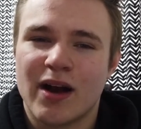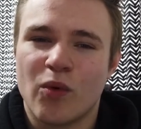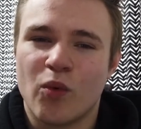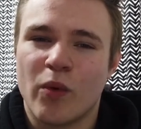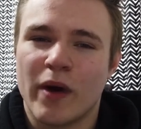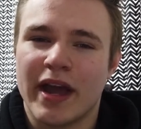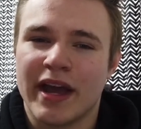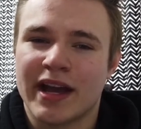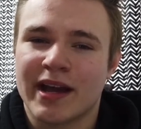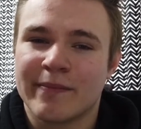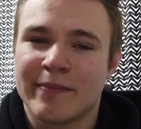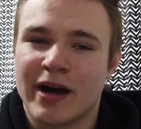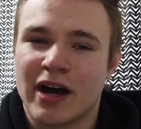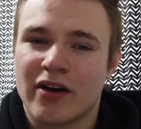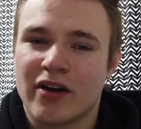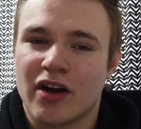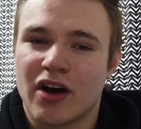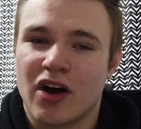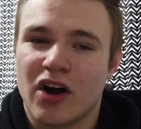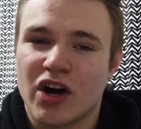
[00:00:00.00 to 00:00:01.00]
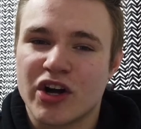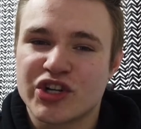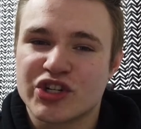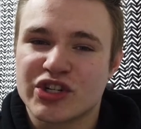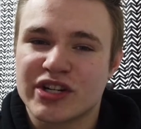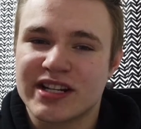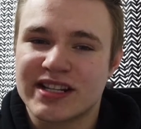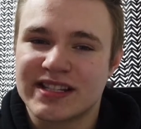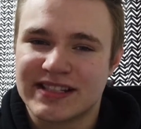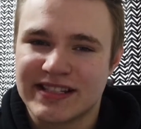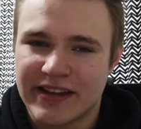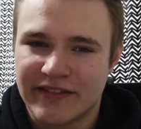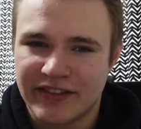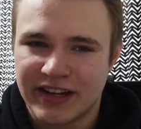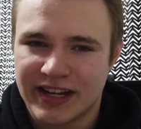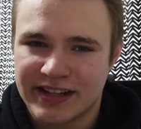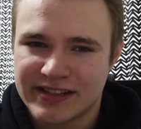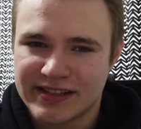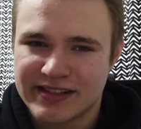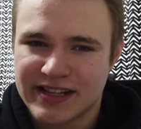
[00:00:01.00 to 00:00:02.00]
weighing about
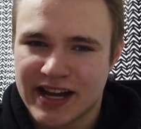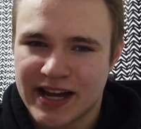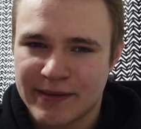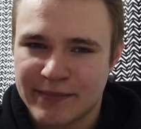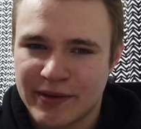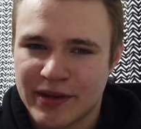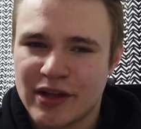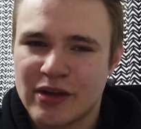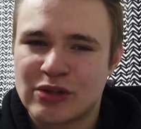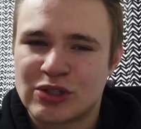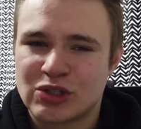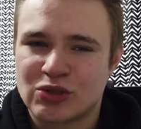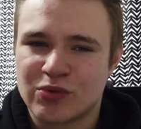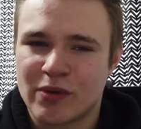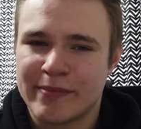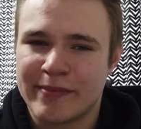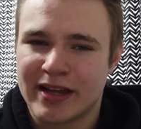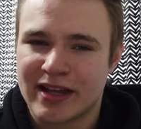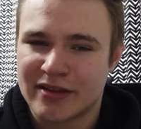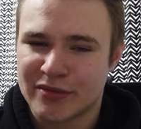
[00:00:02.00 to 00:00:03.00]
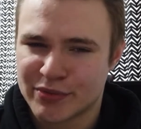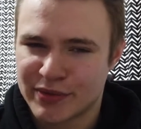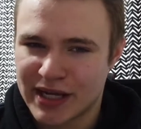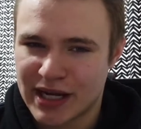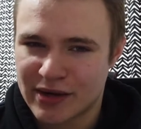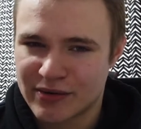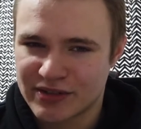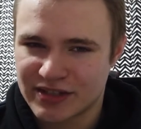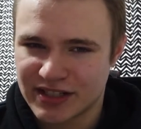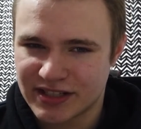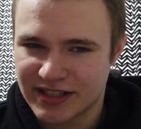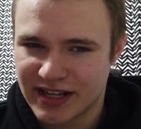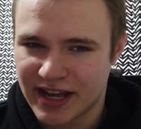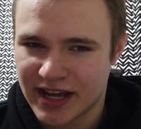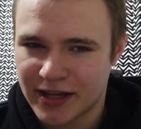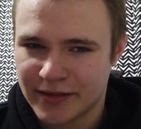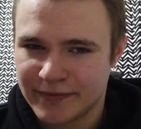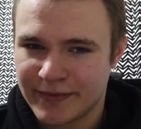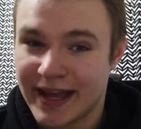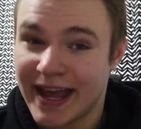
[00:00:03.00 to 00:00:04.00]
170 at the time, swimming 3 hours a
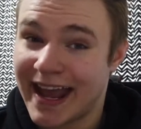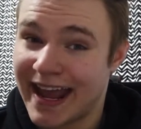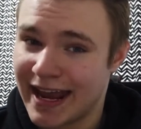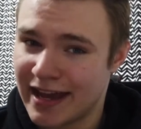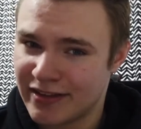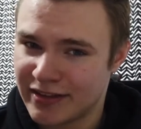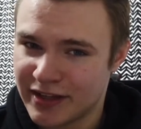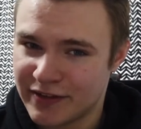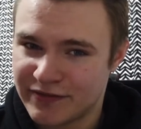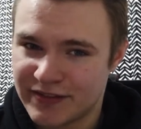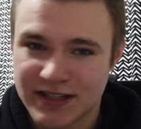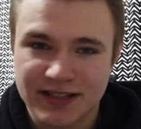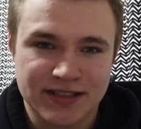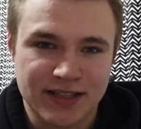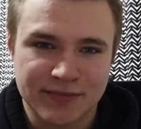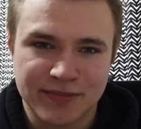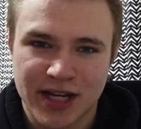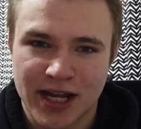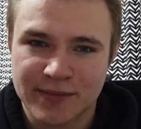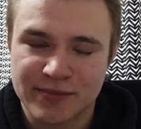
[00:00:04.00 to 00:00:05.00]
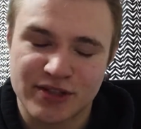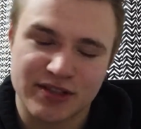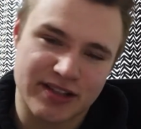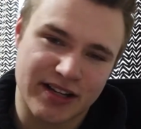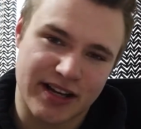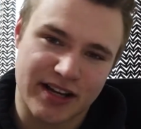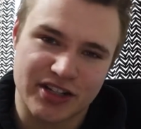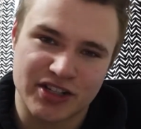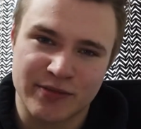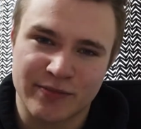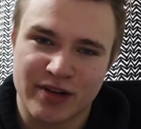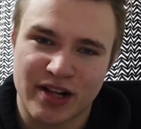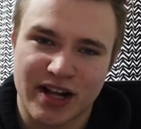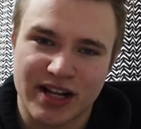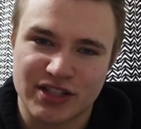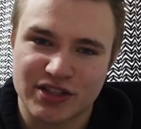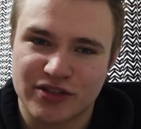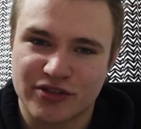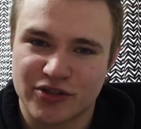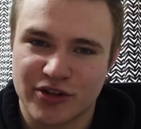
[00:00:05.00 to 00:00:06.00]
day, and lifting sometimes because I had a gym
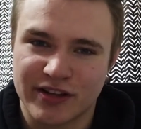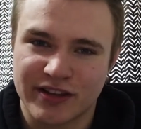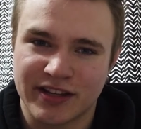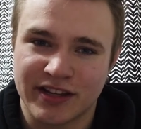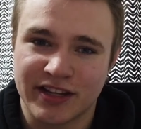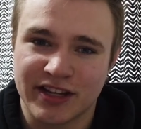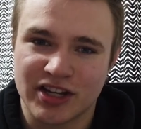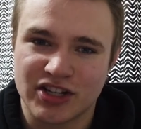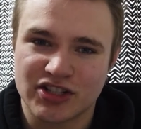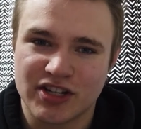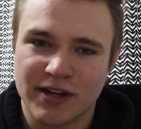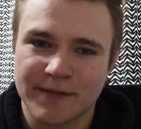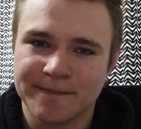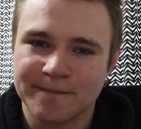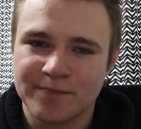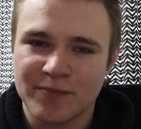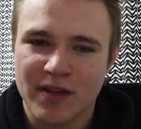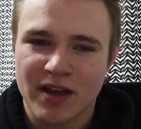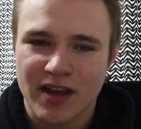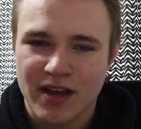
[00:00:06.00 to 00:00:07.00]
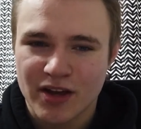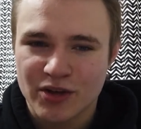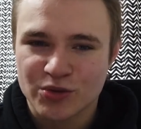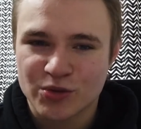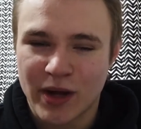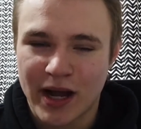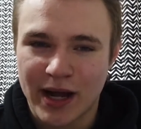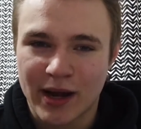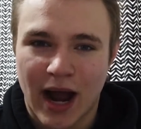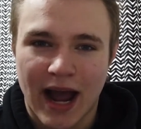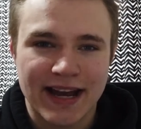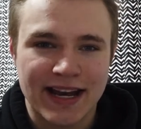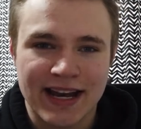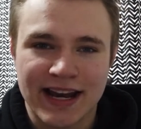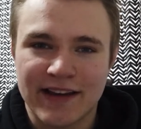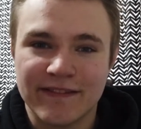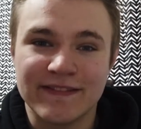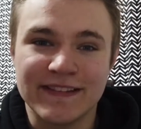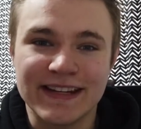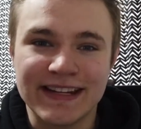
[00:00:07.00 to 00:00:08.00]
class, strength and conditioning. So I
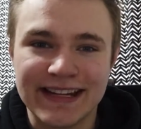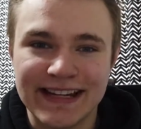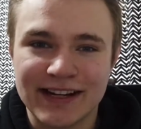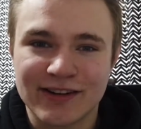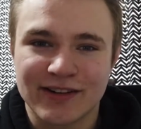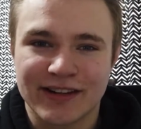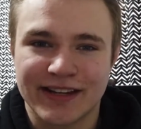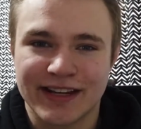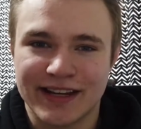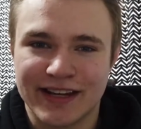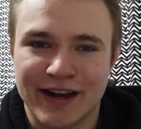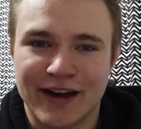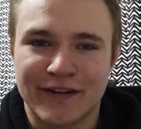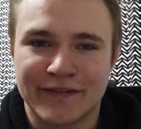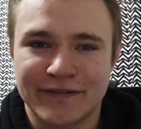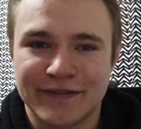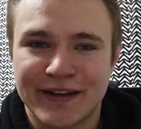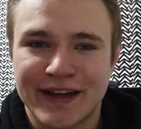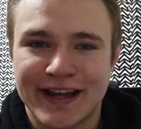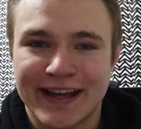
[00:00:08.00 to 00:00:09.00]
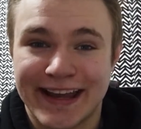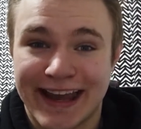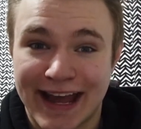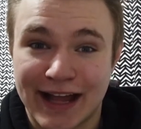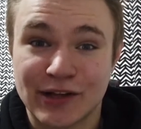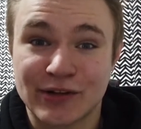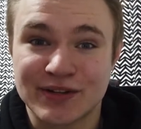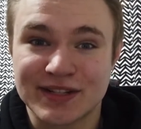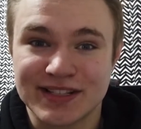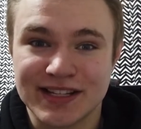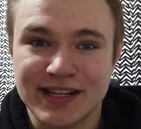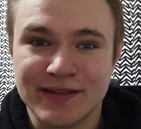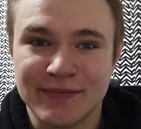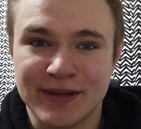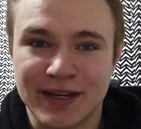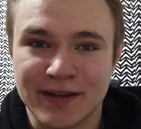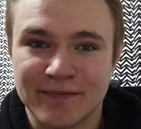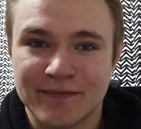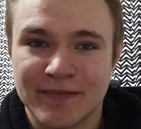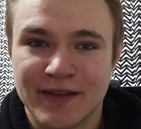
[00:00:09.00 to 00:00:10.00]
didn't have nearly enough calories in
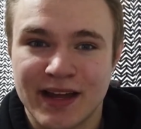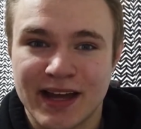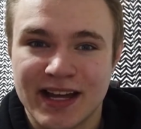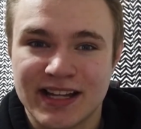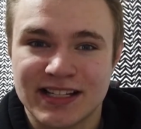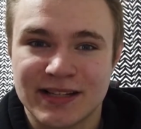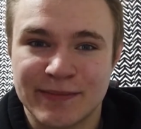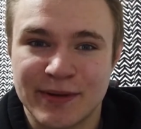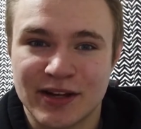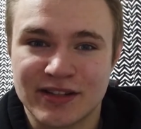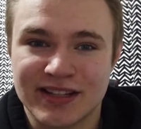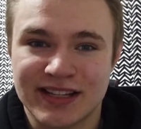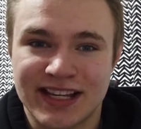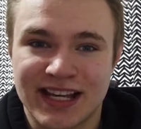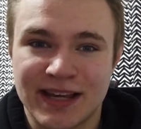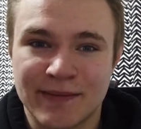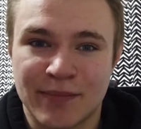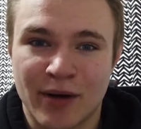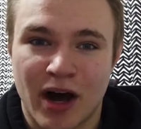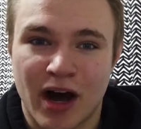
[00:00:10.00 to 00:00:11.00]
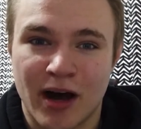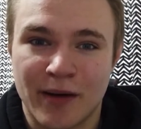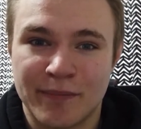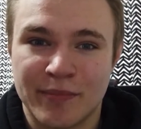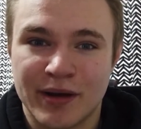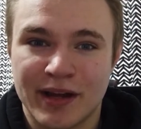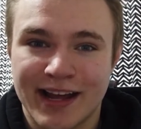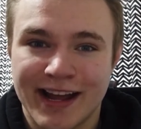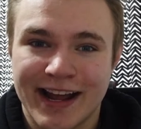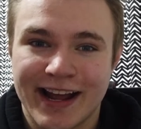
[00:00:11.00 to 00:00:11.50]
me to be able to keep up